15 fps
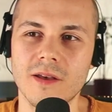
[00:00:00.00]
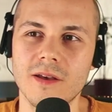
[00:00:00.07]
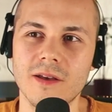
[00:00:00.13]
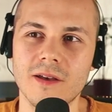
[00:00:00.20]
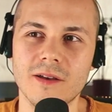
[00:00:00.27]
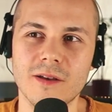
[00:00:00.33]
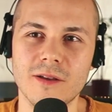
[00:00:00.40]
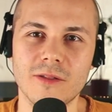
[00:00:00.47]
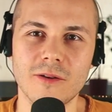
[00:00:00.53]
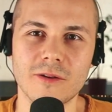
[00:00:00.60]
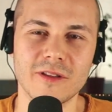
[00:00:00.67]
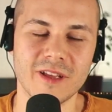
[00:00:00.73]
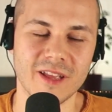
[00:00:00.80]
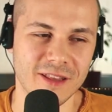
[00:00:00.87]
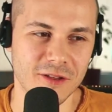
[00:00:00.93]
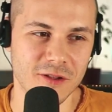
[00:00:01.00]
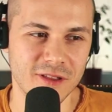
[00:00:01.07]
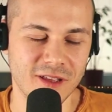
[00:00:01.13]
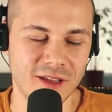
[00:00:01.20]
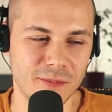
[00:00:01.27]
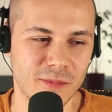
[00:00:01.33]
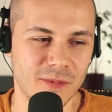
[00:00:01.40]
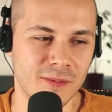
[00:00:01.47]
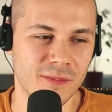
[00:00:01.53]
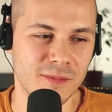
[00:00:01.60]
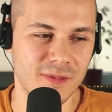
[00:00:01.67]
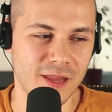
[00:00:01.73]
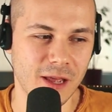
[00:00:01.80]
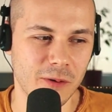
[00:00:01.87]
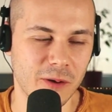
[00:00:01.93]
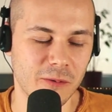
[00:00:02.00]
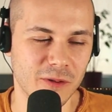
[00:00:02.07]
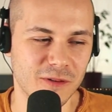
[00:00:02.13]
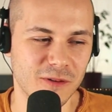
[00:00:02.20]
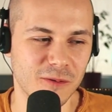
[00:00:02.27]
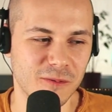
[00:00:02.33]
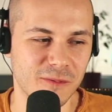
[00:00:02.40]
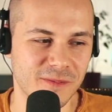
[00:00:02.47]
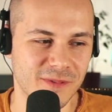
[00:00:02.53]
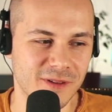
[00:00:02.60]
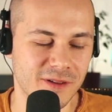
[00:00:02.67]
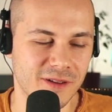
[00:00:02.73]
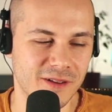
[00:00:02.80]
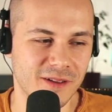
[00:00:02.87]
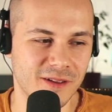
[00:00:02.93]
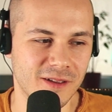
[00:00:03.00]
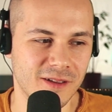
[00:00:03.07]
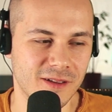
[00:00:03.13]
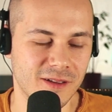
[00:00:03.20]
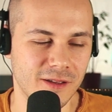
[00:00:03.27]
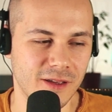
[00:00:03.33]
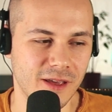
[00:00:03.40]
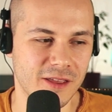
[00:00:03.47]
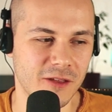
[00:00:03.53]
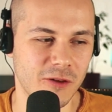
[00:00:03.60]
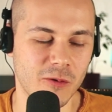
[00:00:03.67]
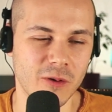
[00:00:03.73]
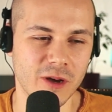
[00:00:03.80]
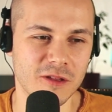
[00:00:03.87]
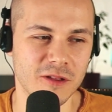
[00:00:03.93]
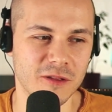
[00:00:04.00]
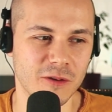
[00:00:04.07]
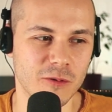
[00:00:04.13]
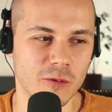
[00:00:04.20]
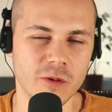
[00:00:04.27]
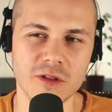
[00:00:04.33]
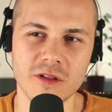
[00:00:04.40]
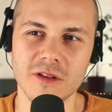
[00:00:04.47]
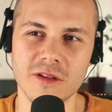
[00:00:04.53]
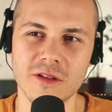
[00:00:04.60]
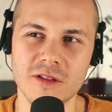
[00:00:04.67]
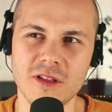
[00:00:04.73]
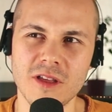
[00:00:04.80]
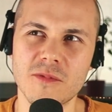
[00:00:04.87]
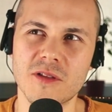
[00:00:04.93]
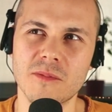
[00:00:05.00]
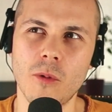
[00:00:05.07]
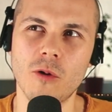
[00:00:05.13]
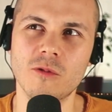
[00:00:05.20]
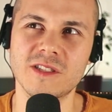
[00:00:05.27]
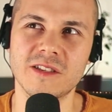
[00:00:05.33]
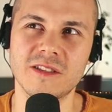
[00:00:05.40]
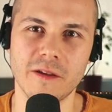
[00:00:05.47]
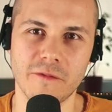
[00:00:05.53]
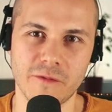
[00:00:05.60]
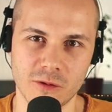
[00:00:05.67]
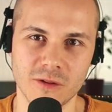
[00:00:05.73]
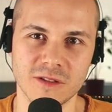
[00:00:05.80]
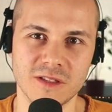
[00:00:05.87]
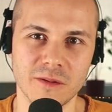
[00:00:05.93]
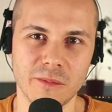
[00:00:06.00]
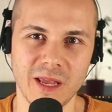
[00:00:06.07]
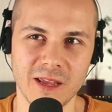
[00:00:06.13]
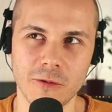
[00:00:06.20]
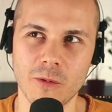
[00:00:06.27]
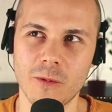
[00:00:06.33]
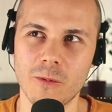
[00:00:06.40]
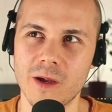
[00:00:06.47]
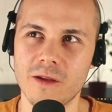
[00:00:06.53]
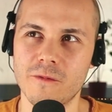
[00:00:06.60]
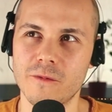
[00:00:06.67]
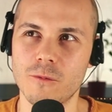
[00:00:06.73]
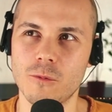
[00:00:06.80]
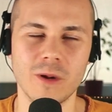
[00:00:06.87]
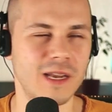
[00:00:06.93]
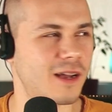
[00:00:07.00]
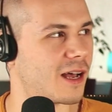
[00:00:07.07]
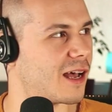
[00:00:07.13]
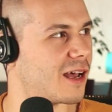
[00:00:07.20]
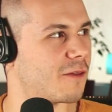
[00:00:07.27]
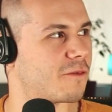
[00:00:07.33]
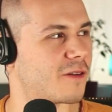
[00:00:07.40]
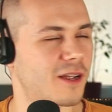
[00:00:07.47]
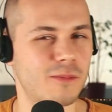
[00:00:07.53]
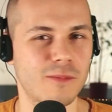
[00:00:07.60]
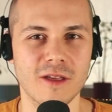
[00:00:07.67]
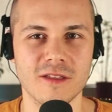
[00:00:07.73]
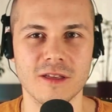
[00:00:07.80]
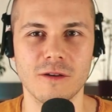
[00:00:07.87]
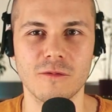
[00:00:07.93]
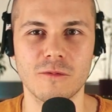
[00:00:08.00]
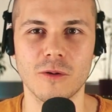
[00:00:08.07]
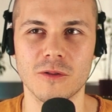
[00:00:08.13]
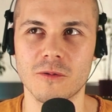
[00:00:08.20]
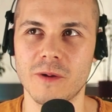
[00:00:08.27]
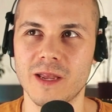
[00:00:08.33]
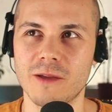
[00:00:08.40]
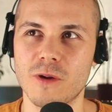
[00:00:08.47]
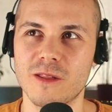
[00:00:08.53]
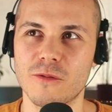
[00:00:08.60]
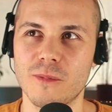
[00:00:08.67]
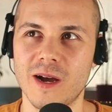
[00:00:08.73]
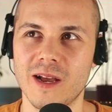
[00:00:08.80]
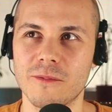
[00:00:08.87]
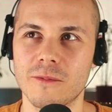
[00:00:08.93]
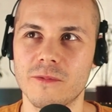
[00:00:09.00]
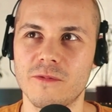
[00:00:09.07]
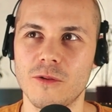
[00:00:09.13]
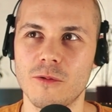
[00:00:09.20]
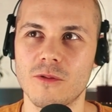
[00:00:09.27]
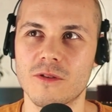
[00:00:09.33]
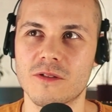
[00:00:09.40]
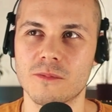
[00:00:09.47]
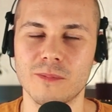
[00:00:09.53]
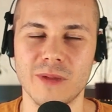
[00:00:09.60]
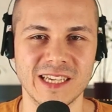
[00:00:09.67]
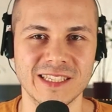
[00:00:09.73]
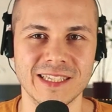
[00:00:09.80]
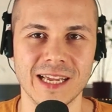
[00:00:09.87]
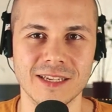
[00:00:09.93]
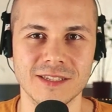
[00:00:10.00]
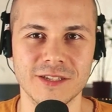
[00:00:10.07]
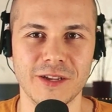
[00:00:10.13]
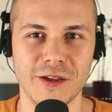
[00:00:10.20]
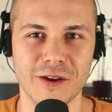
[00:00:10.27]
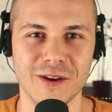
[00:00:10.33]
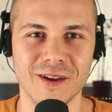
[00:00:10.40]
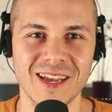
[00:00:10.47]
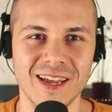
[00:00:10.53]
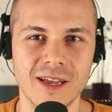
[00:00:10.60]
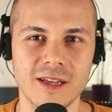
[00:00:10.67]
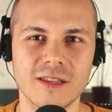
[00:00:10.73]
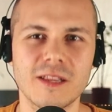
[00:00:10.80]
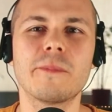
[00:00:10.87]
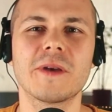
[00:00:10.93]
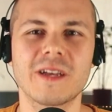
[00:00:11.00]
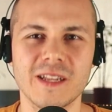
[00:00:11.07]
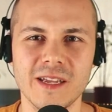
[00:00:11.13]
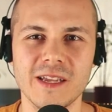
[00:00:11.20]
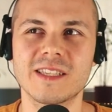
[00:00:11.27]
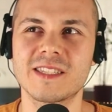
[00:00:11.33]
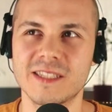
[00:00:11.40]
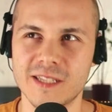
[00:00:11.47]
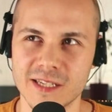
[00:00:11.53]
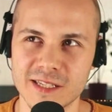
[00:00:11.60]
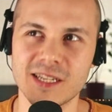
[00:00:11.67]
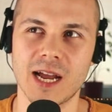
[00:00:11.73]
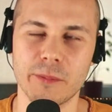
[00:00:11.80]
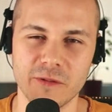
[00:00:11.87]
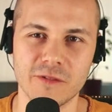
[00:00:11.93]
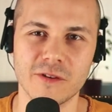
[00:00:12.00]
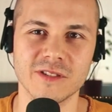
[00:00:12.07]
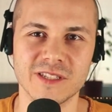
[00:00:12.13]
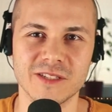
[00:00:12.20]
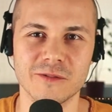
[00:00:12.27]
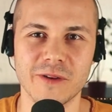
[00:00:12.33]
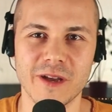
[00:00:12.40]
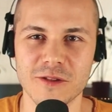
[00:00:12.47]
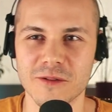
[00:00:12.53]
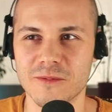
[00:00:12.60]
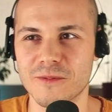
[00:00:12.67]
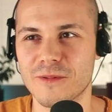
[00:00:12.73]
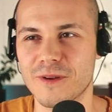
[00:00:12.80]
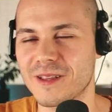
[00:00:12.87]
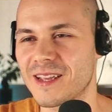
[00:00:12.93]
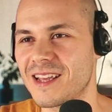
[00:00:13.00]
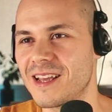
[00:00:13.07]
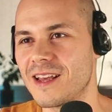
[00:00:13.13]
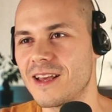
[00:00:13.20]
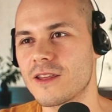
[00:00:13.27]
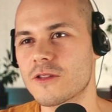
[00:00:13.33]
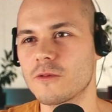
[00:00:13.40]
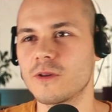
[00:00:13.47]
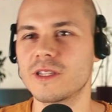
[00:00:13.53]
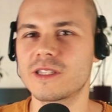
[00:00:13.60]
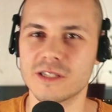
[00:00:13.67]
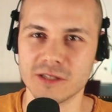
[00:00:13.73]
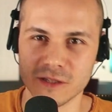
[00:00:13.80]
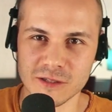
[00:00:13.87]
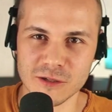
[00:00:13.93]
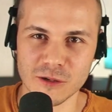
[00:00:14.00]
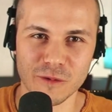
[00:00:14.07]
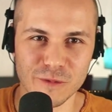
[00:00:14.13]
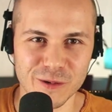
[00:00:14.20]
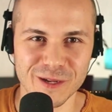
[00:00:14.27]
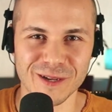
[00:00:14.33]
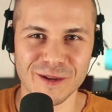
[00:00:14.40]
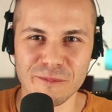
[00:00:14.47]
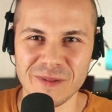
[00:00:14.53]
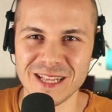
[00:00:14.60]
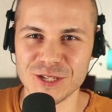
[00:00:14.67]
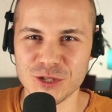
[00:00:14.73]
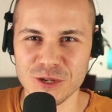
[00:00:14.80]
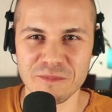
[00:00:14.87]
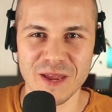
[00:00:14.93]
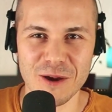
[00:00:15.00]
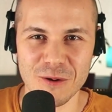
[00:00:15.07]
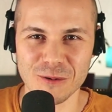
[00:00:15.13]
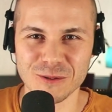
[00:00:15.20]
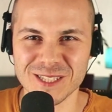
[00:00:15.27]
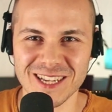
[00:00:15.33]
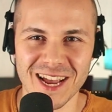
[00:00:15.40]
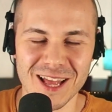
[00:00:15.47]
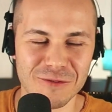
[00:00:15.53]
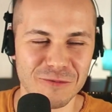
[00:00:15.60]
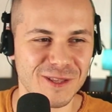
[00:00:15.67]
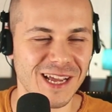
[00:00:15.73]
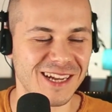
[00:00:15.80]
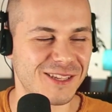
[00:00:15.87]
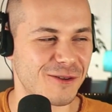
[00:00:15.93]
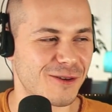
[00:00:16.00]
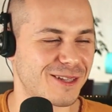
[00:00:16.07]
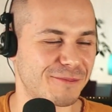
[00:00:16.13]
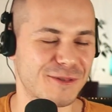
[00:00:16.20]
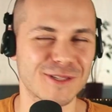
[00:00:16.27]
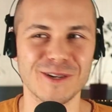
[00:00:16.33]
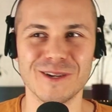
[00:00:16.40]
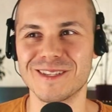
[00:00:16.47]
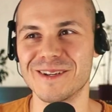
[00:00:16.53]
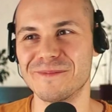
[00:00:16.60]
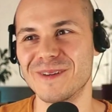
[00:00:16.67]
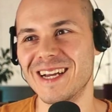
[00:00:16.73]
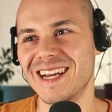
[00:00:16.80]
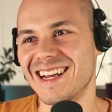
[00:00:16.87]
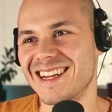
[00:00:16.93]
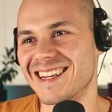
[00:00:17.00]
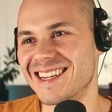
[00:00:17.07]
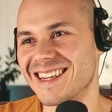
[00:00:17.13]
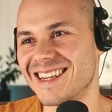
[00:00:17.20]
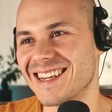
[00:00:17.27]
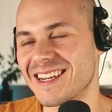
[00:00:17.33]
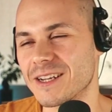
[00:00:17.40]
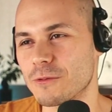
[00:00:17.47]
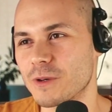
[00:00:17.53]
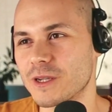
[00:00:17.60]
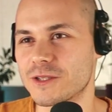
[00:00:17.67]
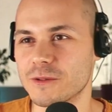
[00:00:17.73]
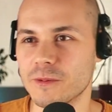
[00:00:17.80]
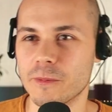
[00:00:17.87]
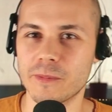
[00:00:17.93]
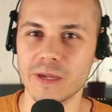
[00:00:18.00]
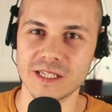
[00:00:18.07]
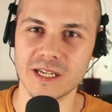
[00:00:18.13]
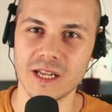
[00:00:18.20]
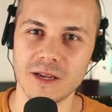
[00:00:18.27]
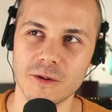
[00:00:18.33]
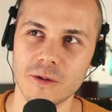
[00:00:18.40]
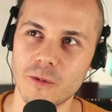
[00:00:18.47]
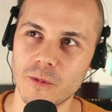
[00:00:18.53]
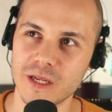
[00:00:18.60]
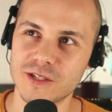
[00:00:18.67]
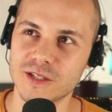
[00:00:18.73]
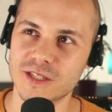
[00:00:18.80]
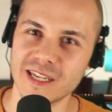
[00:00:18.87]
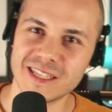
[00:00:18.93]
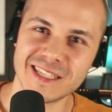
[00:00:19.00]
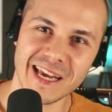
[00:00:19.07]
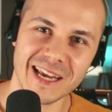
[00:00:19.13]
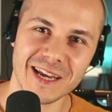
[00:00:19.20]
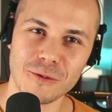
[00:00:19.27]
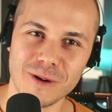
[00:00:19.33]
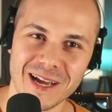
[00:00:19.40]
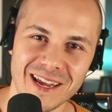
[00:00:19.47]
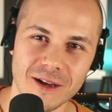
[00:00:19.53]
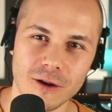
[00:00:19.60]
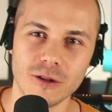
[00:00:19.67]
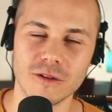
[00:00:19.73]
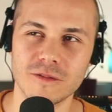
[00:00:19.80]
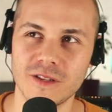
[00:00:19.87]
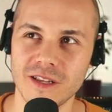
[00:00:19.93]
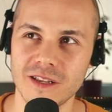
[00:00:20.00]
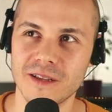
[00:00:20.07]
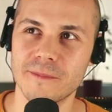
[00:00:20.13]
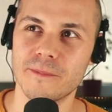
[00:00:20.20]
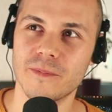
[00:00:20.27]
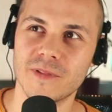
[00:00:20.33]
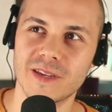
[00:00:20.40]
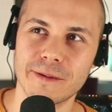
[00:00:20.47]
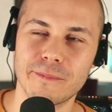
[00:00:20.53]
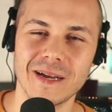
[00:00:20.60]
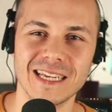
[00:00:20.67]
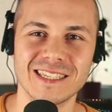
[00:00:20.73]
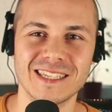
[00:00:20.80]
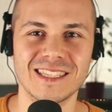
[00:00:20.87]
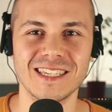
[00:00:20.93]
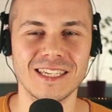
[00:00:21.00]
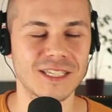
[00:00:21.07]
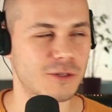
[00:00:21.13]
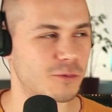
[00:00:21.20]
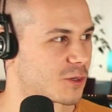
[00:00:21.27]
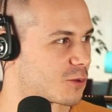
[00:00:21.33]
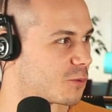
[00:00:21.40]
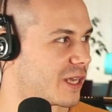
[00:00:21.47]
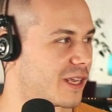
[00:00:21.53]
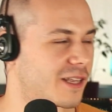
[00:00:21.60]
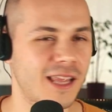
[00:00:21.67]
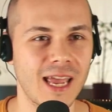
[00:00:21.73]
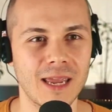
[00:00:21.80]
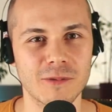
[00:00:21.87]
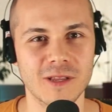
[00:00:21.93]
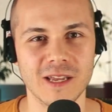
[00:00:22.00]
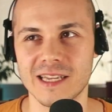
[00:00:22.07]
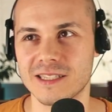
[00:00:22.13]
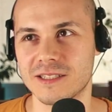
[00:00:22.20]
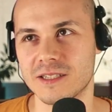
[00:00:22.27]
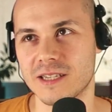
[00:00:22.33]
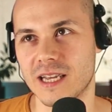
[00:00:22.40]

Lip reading: Dr. Katarzyna, now I want to ask you a question which seems most difficult to me. When I find myself wondering whether my views make sense here, typically it's this type of consideration, right? So it's a sort of Ben Shapiro style reductio ad absurdum, which basically we just take away all of the capacities which we named as